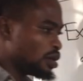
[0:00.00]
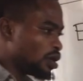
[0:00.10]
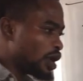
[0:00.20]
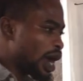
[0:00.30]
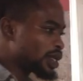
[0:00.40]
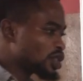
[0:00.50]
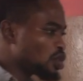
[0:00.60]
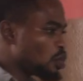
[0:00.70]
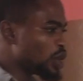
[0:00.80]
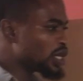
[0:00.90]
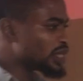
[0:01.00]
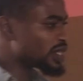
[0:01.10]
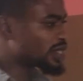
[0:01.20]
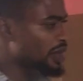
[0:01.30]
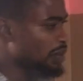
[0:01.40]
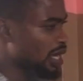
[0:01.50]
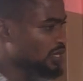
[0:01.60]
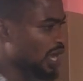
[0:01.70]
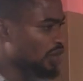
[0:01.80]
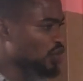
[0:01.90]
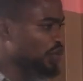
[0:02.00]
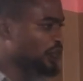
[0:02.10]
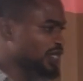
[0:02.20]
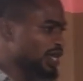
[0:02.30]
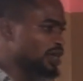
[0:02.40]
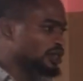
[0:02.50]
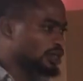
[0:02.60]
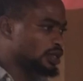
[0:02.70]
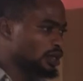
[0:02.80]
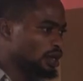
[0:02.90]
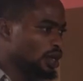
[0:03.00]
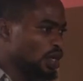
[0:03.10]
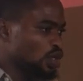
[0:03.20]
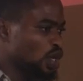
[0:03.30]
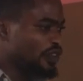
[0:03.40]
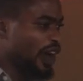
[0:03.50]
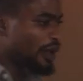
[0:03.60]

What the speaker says: right? Which is the same as 100%. So if I